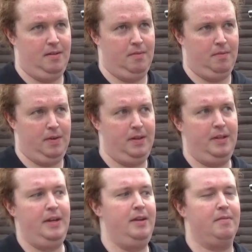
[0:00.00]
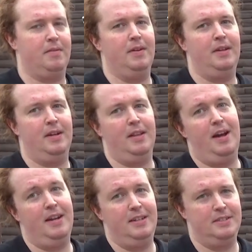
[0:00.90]
really, really a
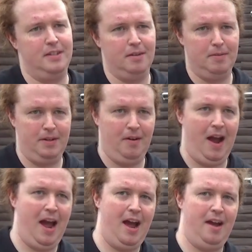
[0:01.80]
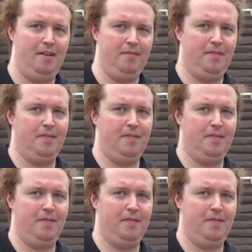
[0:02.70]
lot easier when you have